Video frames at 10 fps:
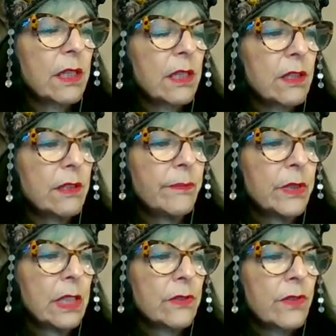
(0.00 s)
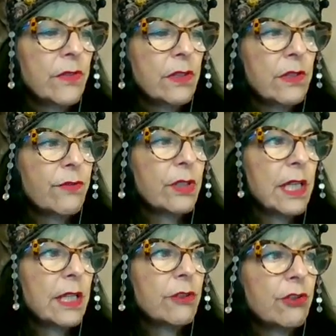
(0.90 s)
there. So this is a different
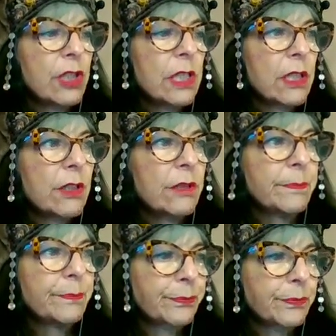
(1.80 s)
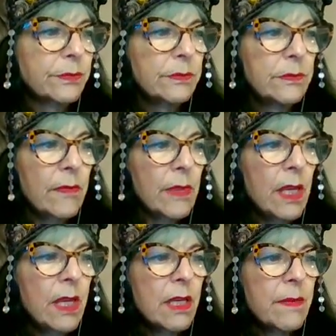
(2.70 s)
energy here.
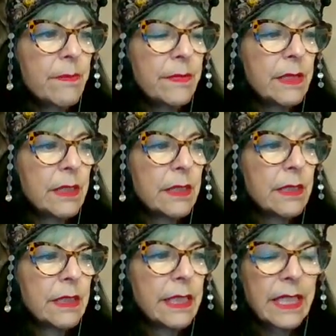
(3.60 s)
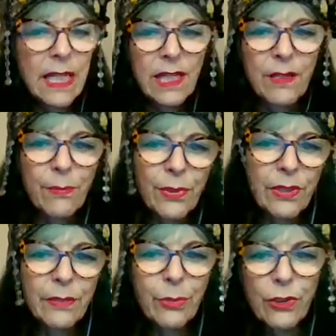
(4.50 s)
Again,
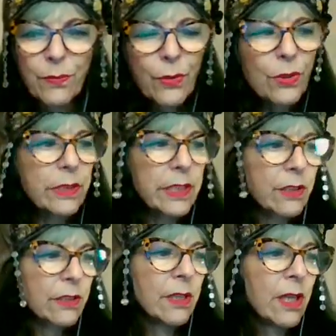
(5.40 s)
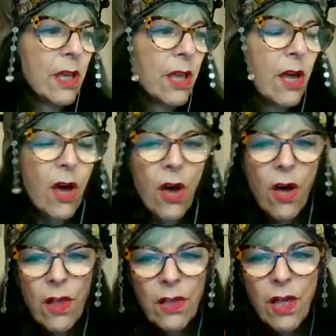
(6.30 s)
push-pull here.
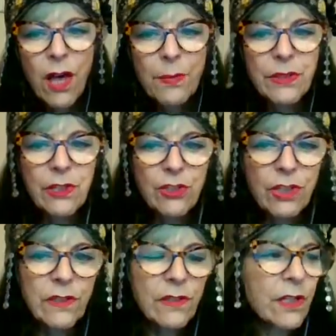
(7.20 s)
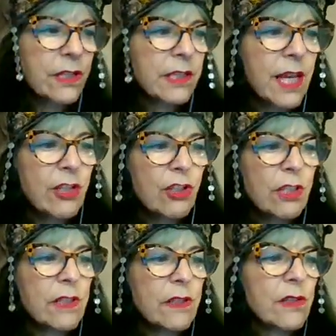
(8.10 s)
All oppositions are
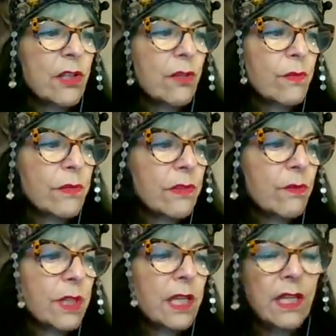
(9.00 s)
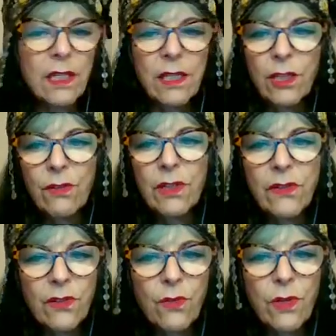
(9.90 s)
tensions, you know. So again, Uranus
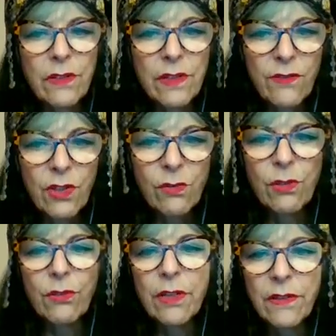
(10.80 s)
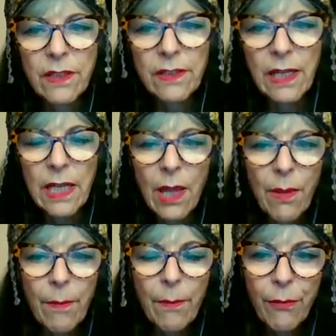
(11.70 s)
and Taurus, even though Uranus is
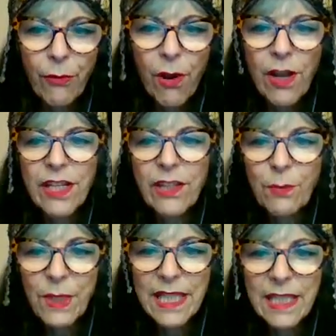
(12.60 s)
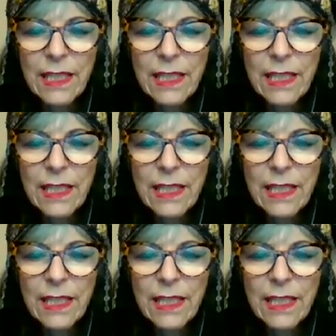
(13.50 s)
prodding, the big